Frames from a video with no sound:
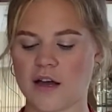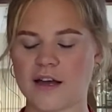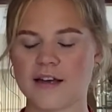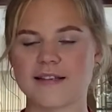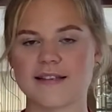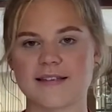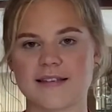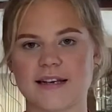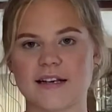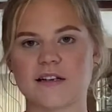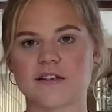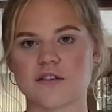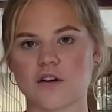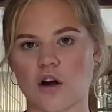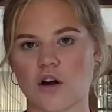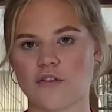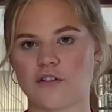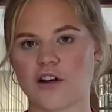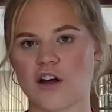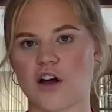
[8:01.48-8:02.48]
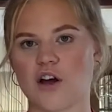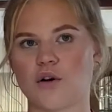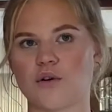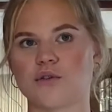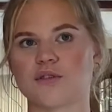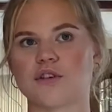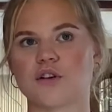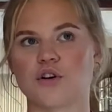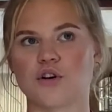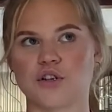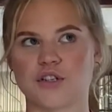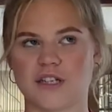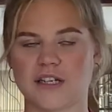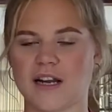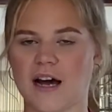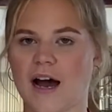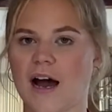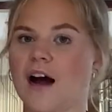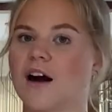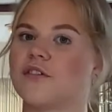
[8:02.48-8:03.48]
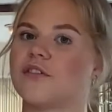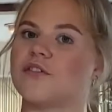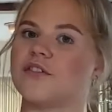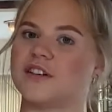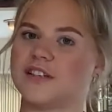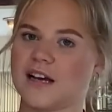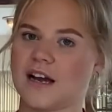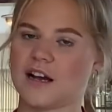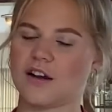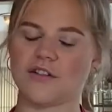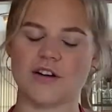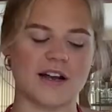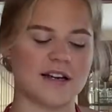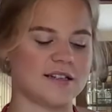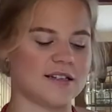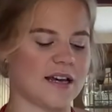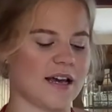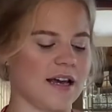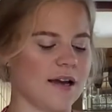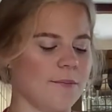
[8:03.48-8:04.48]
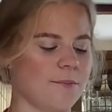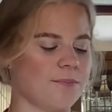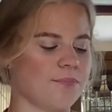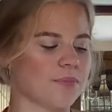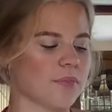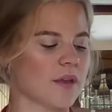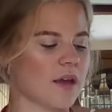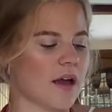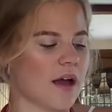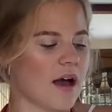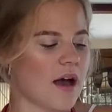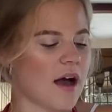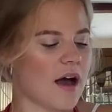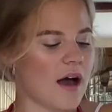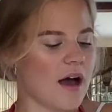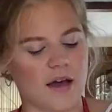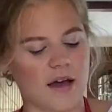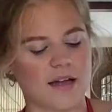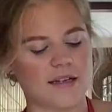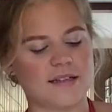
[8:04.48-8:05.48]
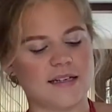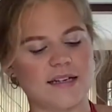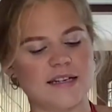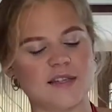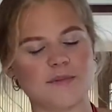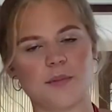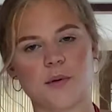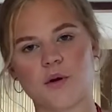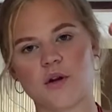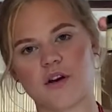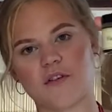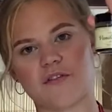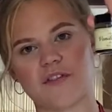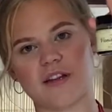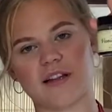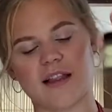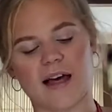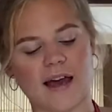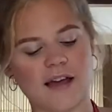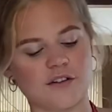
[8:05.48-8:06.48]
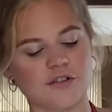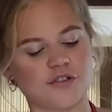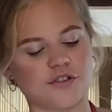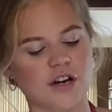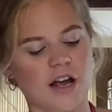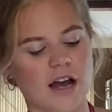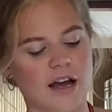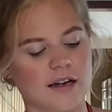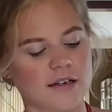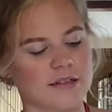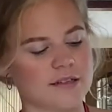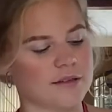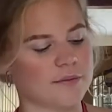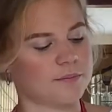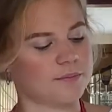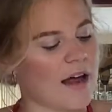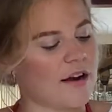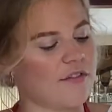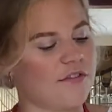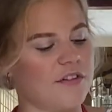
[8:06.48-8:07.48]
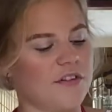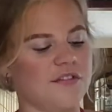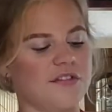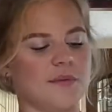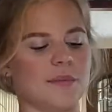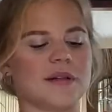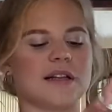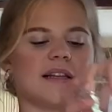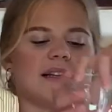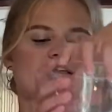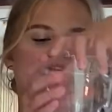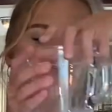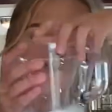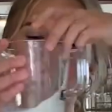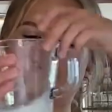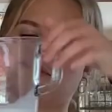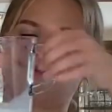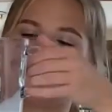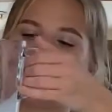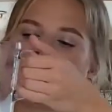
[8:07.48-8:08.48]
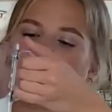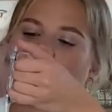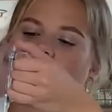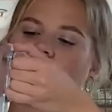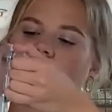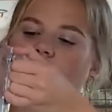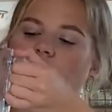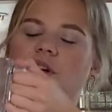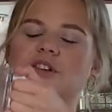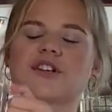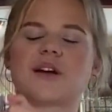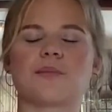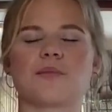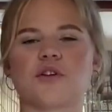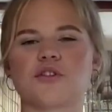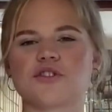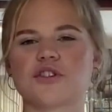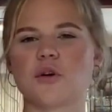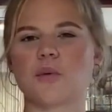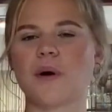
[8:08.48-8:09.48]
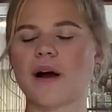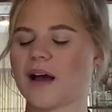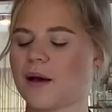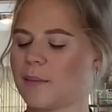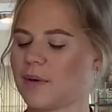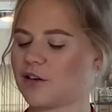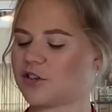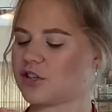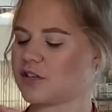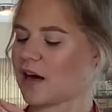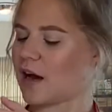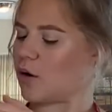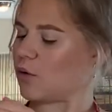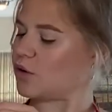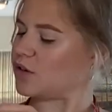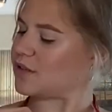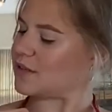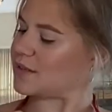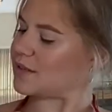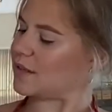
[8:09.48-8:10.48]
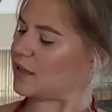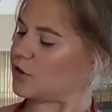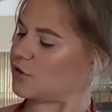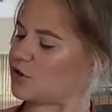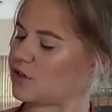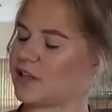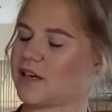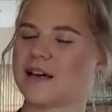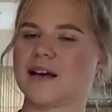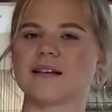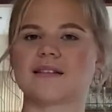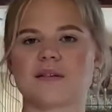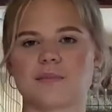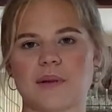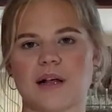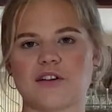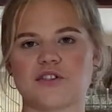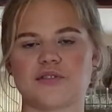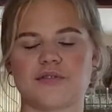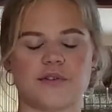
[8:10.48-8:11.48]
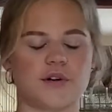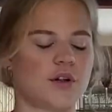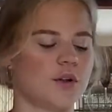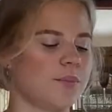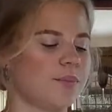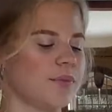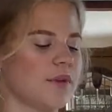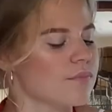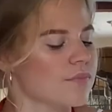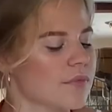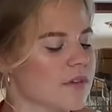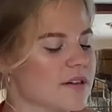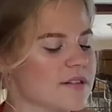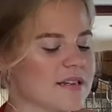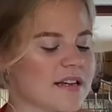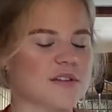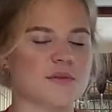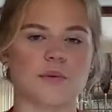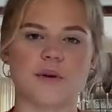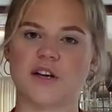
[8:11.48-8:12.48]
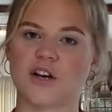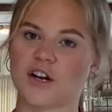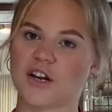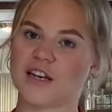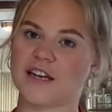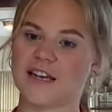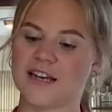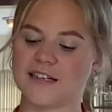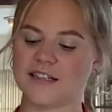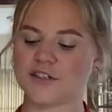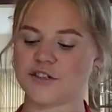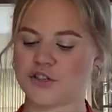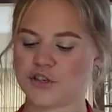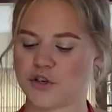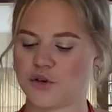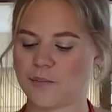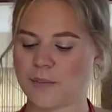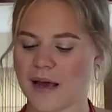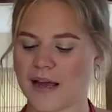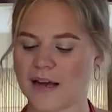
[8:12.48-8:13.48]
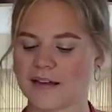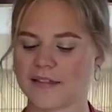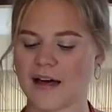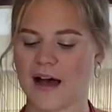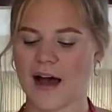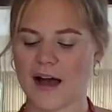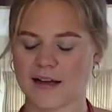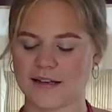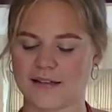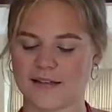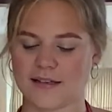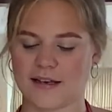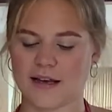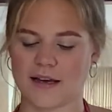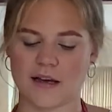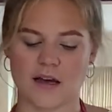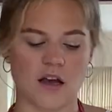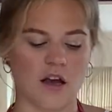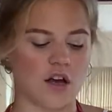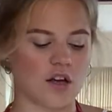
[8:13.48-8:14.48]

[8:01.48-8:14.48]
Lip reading: 6 Oreos cut in half for decorating, a teaspoon of vanilla extract, and 50 millilitres of milk, which I'm not sure why I measured out because it's literally a splash full. So that's what you're going to need to make the icing.